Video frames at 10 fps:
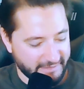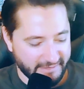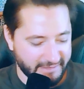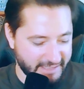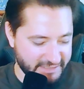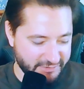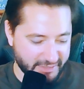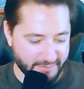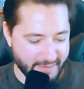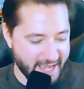As you
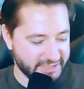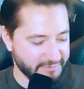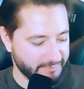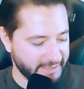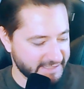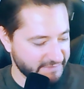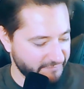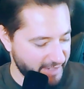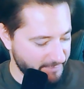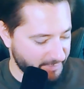can imagine, playing as a
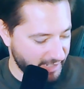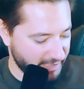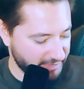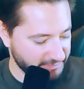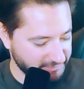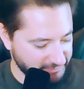vampire.